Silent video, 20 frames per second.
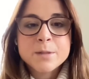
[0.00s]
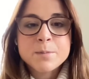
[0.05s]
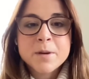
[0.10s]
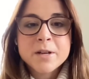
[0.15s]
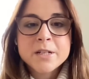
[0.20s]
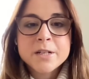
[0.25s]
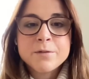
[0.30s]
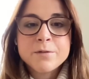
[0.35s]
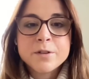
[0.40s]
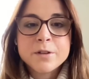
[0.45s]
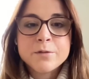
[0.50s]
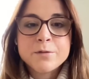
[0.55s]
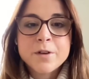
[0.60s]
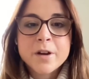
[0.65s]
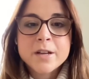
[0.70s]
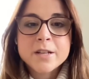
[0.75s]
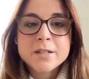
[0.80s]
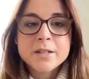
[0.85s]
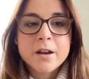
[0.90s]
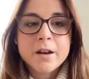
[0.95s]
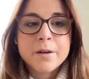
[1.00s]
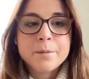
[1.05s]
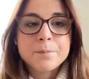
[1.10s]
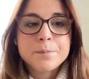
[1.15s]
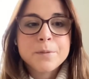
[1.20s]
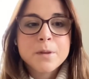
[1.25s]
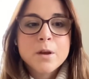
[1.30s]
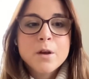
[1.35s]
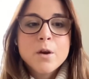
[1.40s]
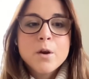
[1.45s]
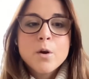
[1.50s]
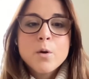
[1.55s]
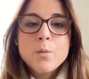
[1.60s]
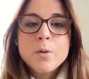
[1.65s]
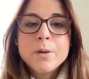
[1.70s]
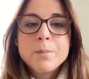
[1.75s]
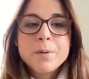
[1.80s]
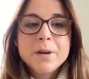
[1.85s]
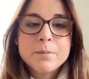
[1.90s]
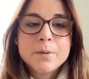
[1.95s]
especially for the first time,
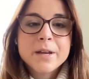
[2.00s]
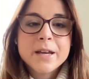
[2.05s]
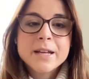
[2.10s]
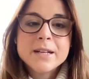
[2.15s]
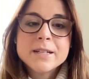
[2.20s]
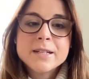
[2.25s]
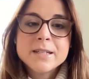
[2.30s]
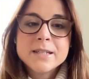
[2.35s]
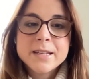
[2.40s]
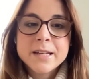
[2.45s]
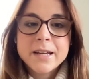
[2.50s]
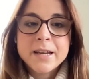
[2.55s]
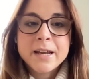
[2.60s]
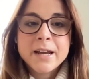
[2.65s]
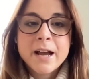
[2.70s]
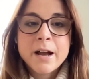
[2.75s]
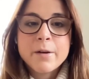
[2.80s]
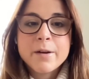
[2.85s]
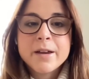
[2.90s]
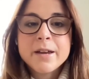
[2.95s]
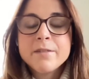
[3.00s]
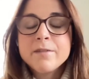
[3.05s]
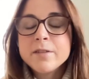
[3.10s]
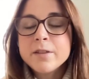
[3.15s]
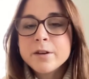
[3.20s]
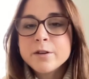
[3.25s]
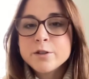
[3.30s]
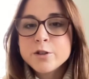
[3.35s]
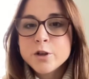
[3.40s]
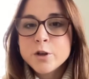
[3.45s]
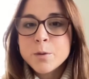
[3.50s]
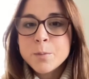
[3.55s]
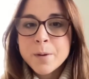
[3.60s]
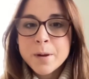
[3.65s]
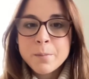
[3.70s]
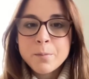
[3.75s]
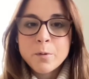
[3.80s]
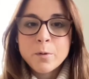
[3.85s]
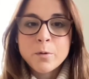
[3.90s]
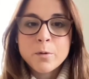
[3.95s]
we can begin to see how even though two
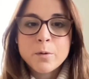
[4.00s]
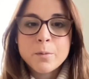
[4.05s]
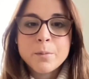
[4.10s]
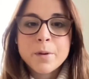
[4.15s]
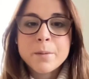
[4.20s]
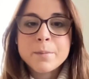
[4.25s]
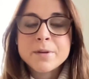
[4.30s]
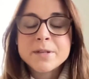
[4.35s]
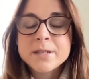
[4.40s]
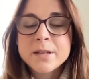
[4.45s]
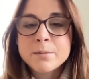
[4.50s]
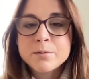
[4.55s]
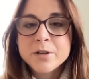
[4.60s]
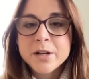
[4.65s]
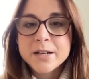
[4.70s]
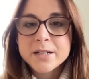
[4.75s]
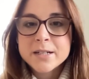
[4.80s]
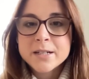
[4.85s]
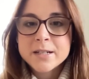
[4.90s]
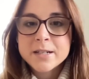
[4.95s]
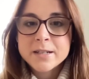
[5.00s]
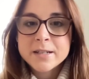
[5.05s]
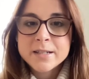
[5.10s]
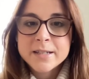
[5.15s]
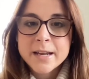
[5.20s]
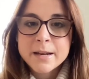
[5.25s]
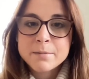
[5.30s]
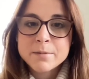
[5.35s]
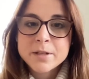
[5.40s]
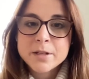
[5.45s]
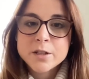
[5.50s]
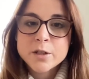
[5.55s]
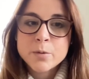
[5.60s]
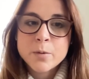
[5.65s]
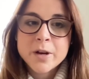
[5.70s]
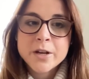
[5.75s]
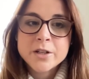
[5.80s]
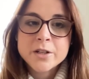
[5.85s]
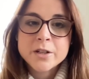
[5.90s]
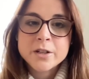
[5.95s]
people might be subjected to the same
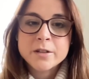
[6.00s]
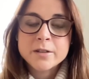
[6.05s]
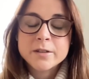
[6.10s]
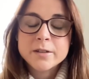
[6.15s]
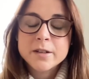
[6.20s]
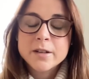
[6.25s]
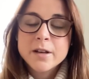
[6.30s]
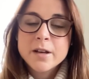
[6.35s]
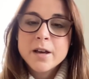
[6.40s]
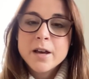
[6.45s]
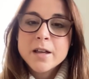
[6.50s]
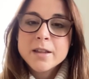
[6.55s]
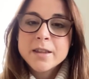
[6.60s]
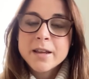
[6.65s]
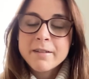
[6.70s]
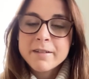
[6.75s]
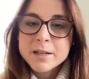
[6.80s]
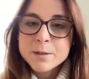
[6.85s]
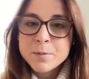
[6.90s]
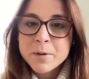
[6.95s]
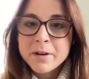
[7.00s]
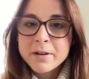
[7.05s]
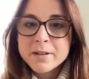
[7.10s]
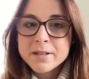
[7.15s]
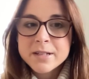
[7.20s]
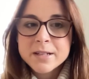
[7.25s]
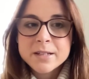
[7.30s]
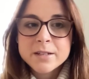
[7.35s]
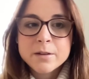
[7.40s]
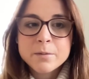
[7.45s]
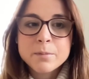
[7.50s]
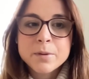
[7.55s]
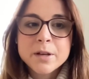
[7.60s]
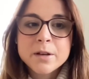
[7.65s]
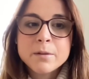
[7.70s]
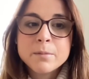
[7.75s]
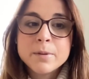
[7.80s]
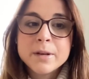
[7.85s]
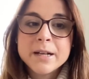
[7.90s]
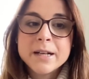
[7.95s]
situation, their experiences can be
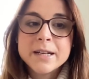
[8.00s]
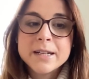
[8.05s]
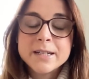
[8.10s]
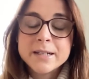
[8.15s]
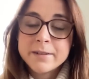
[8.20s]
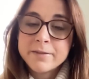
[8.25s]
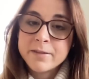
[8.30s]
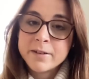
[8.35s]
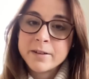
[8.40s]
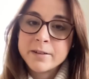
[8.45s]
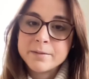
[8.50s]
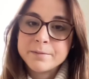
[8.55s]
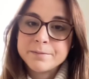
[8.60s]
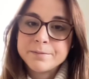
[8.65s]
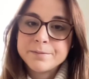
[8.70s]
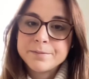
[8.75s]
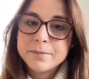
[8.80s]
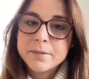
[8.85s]
completely different.